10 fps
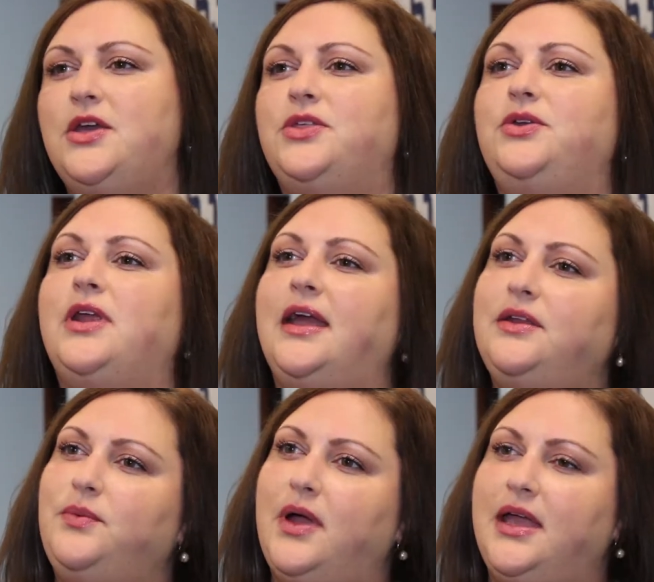Through United
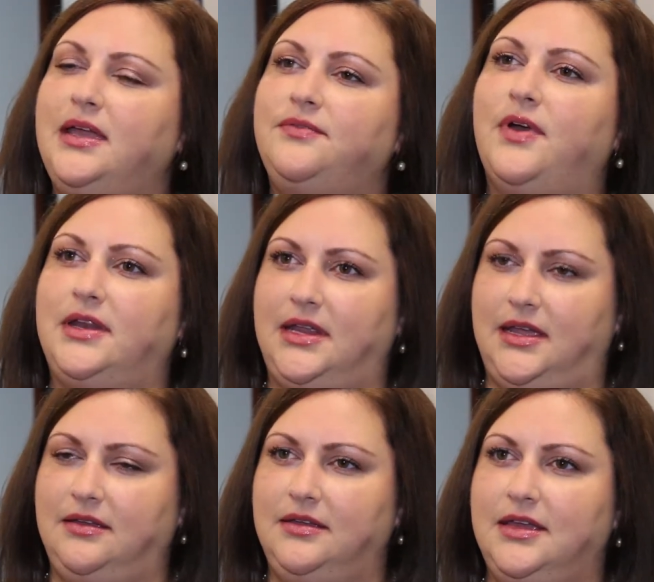Way
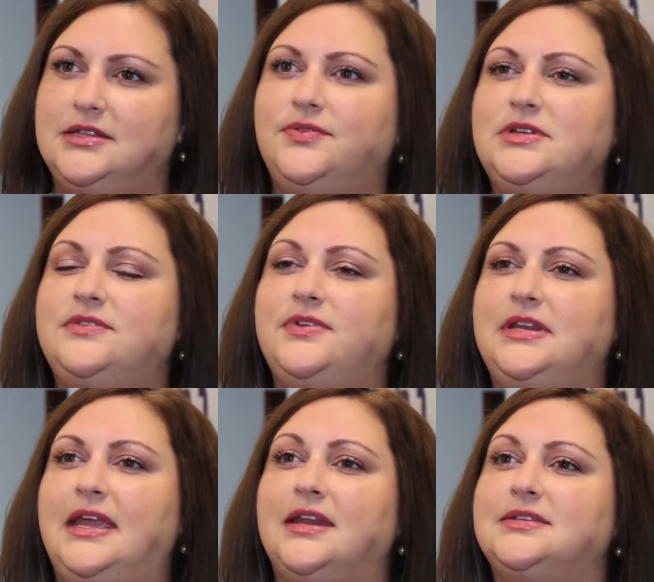funding, Kids Voice of
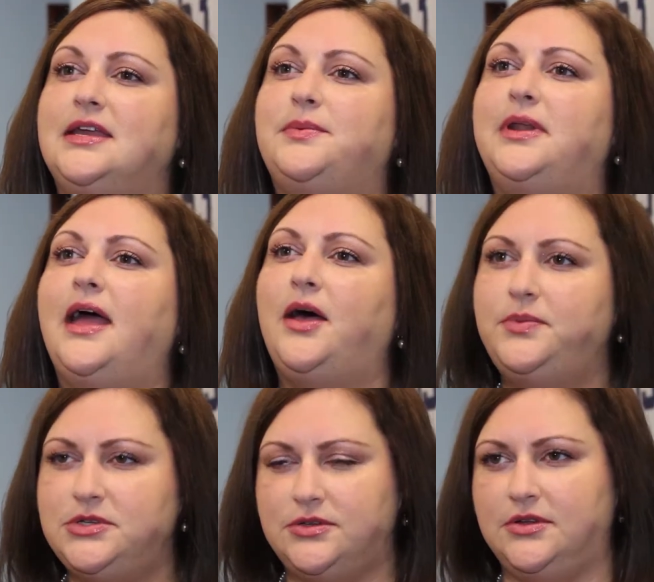Indiana is able to help
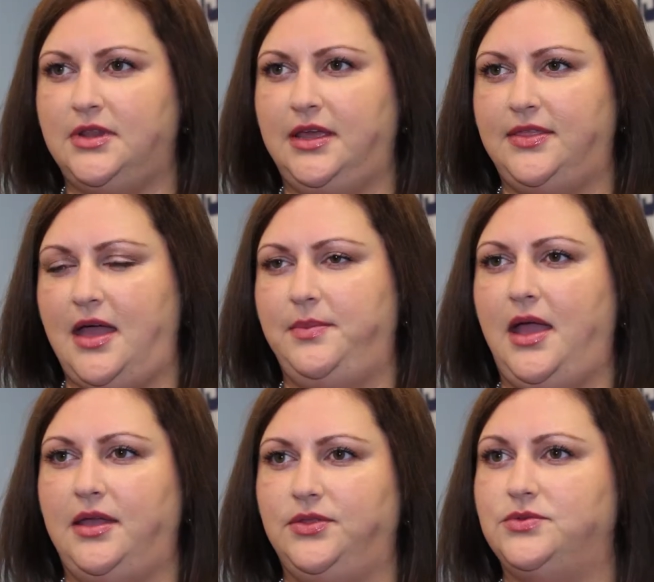children like that
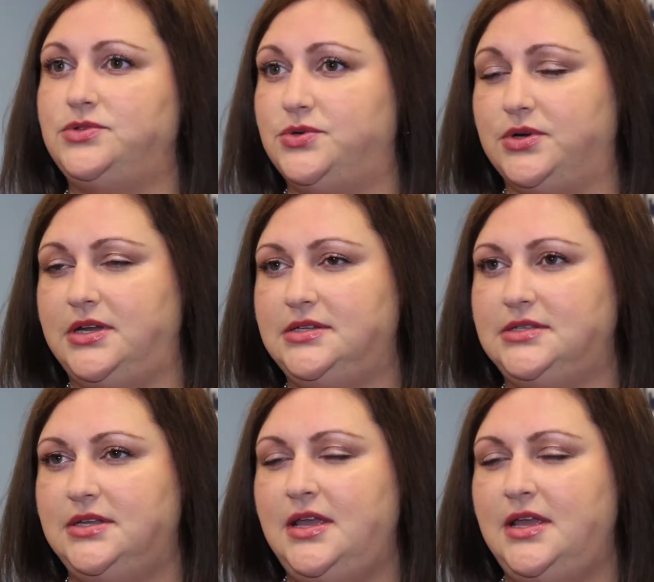behind those stories.